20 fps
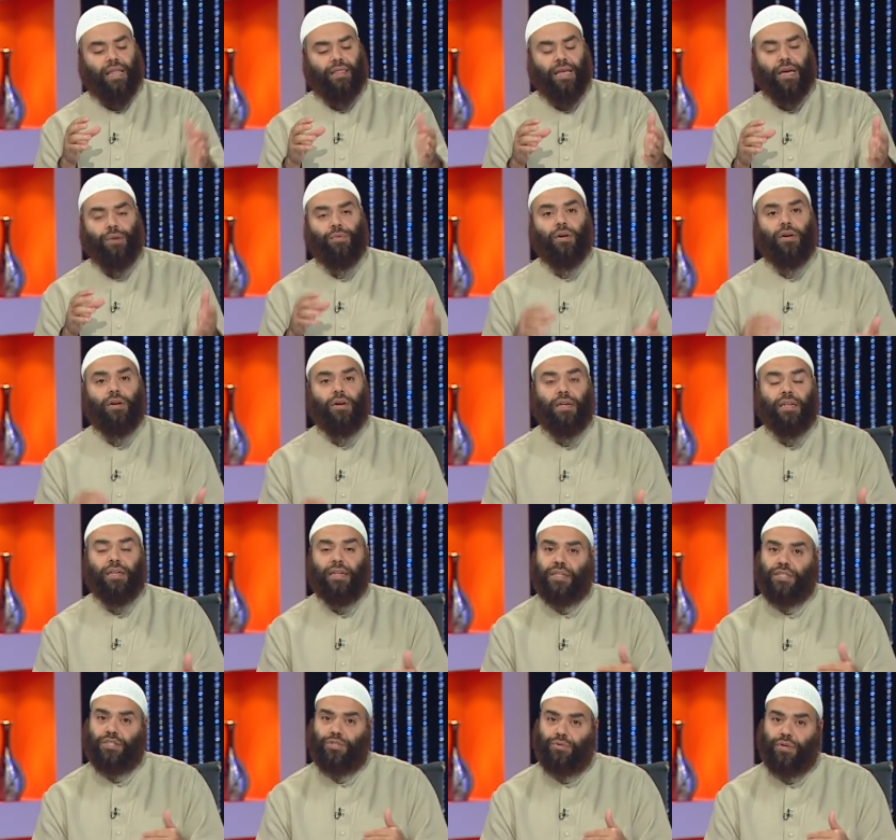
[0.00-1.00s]
and they were in
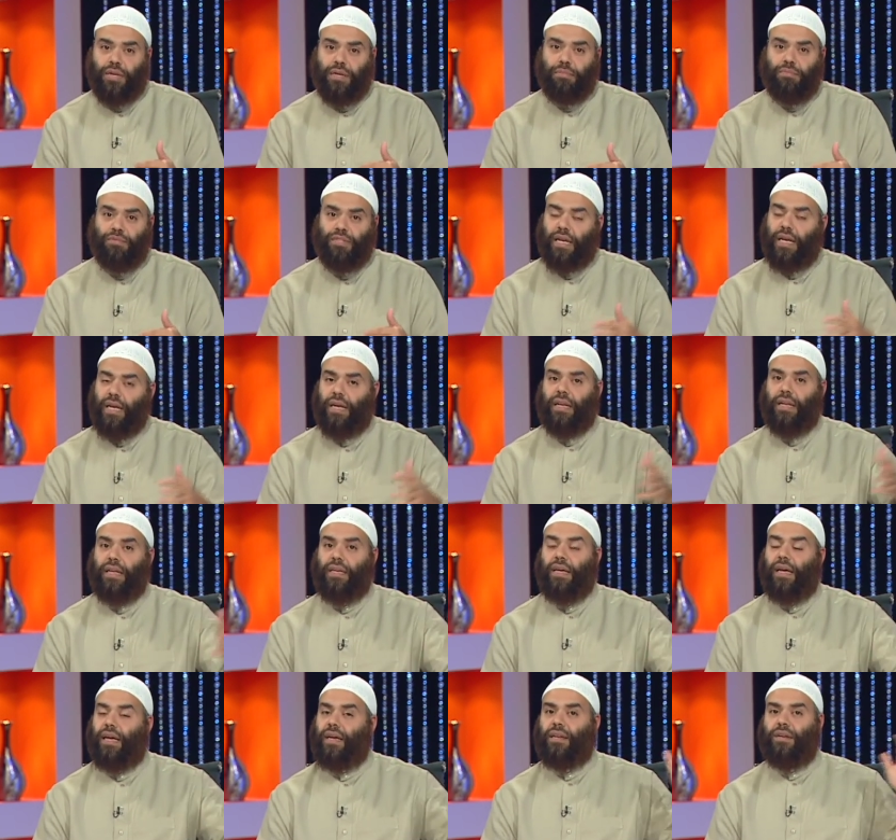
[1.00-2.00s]
extreme
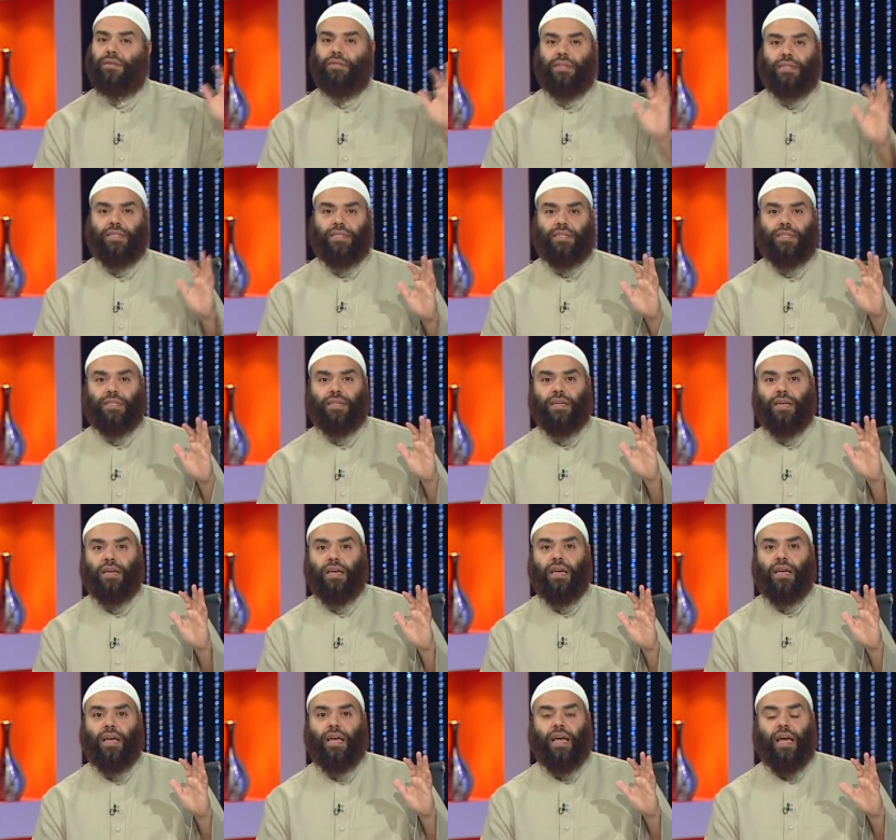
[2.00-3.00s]
jahiliyyah, ignorance.
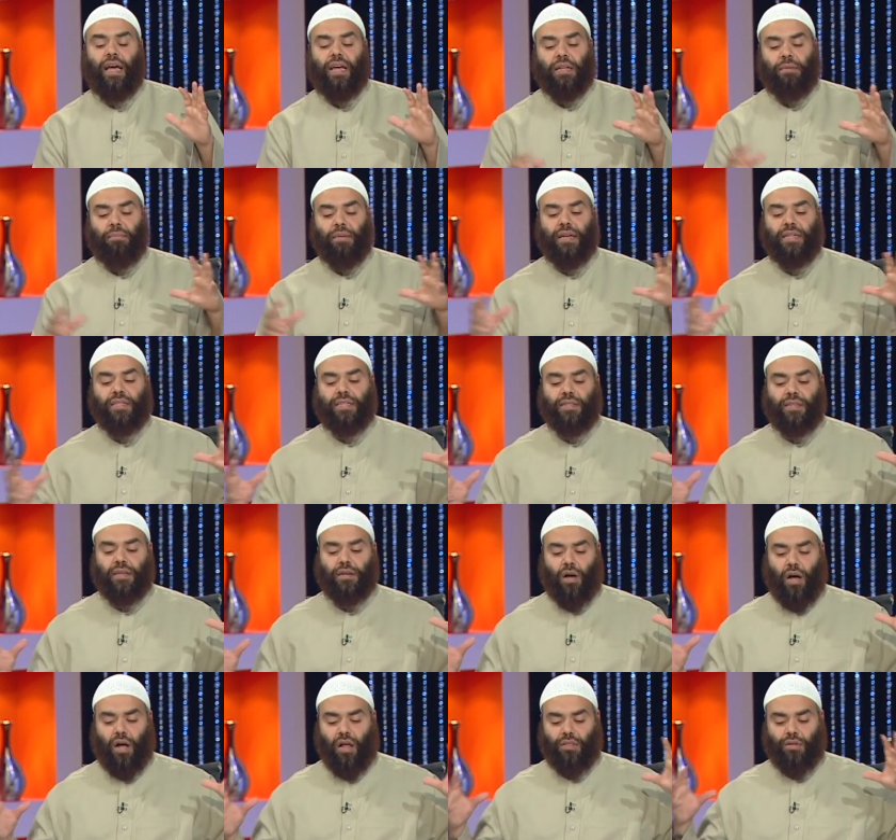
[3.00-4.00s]
And imagine
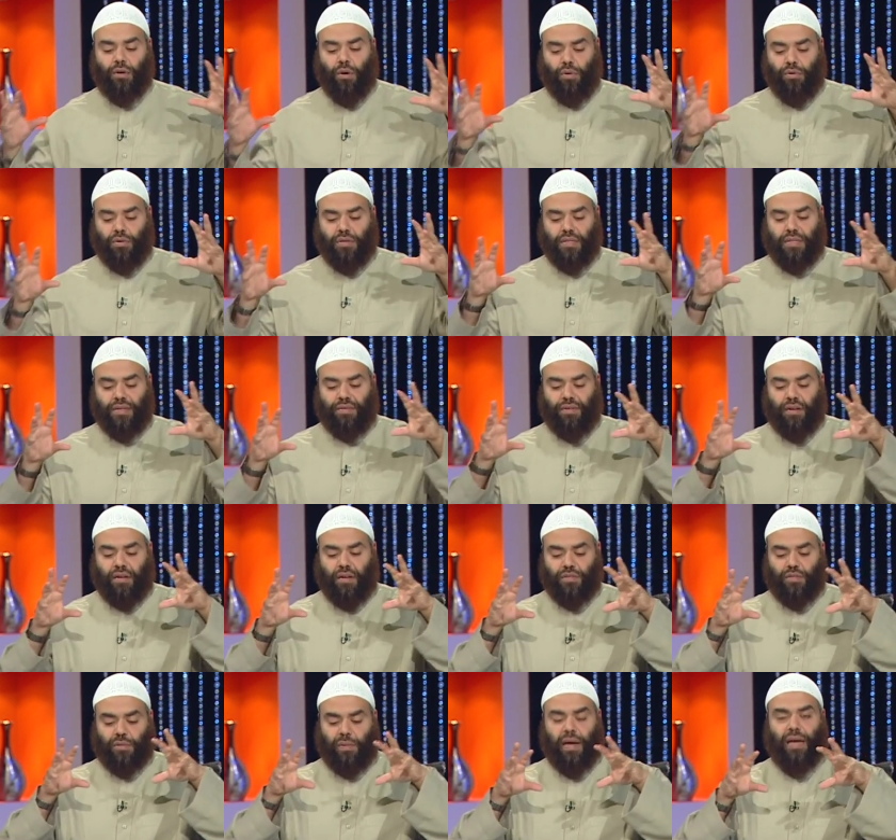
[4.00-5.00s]
that all the orders of
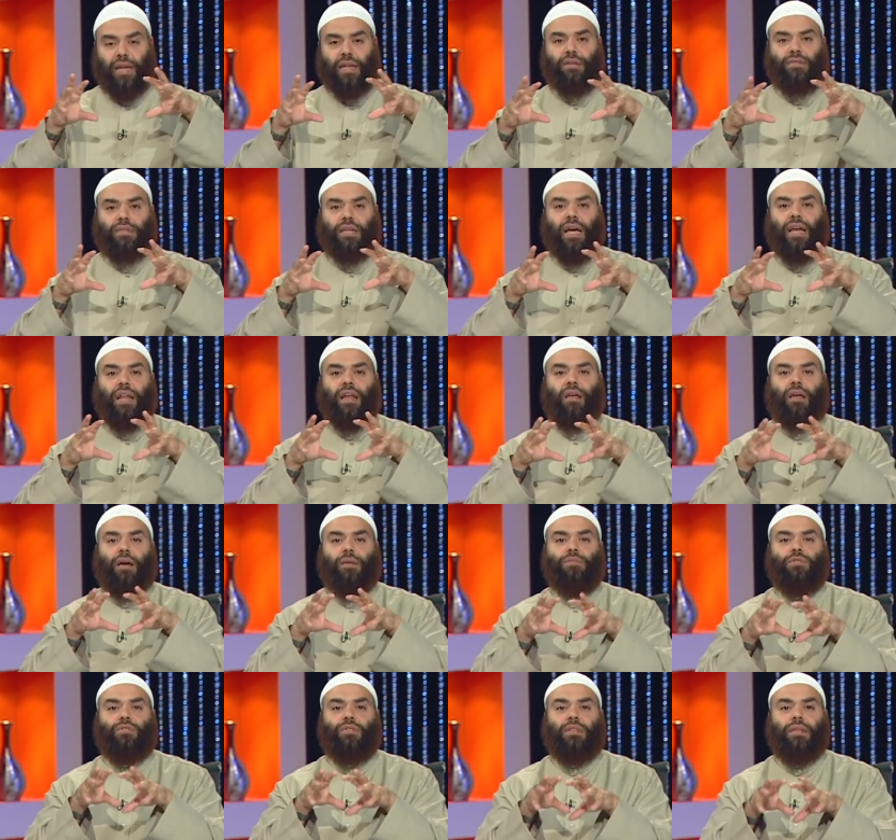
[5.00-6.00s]
Allah subhanahu wa ta'ala
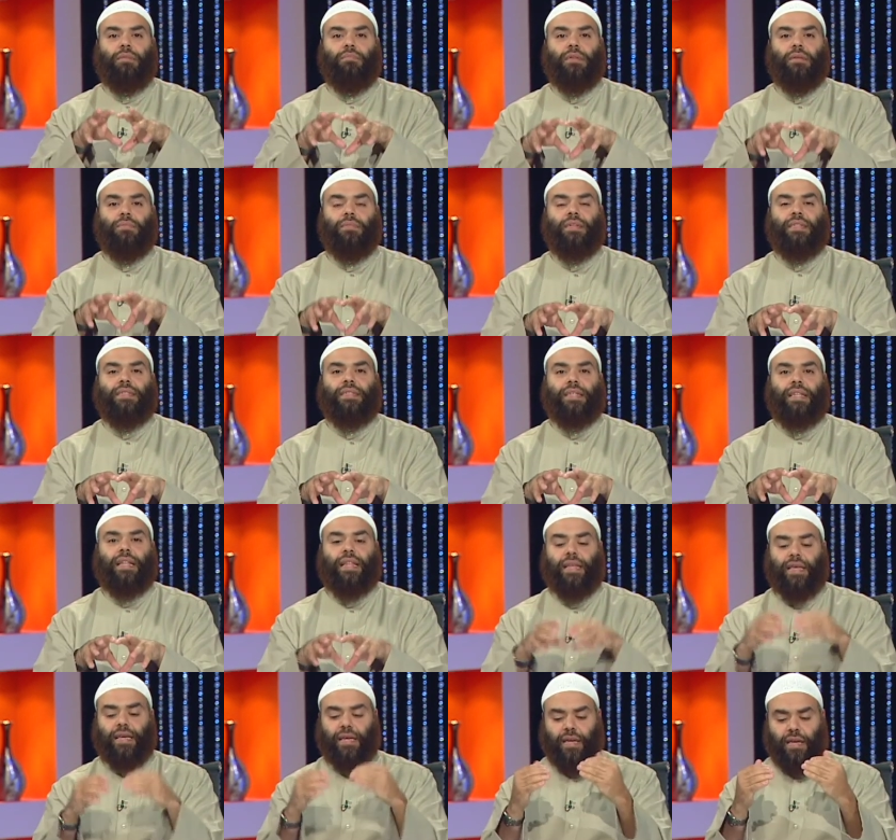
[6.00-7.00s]
come to them
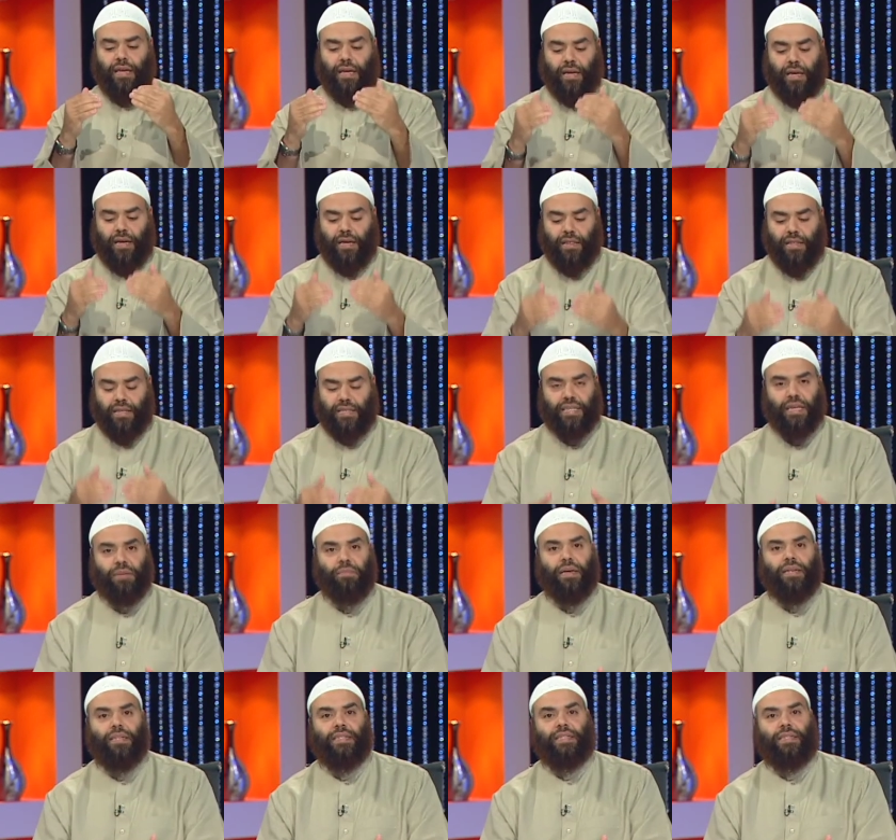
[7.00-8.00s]
immediately, in the
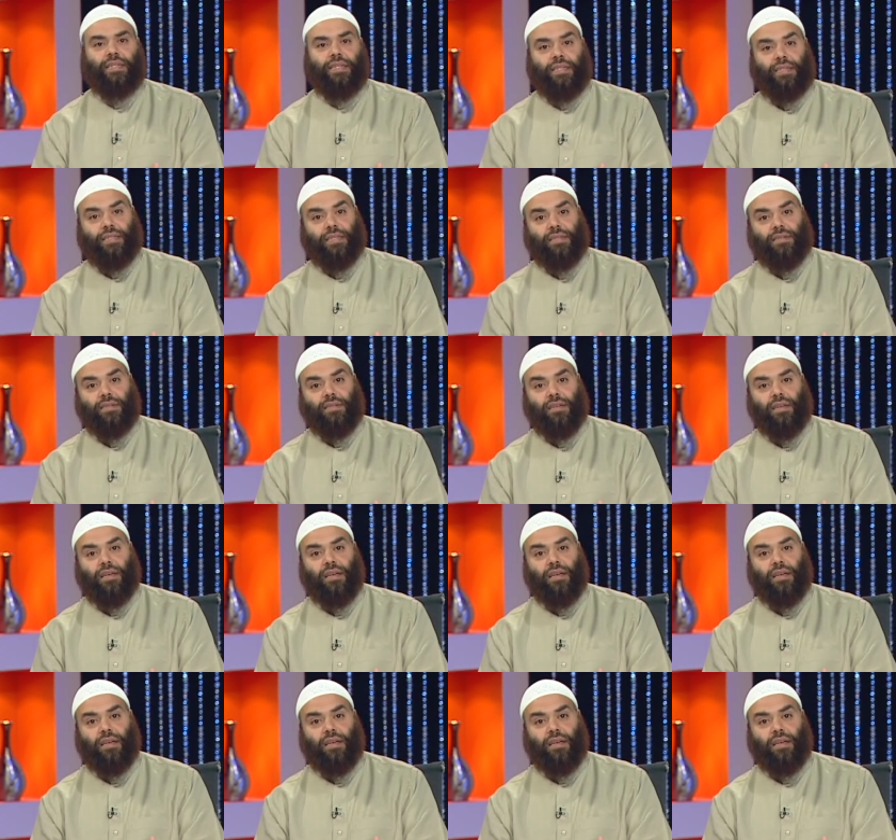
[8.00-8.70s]
same instant.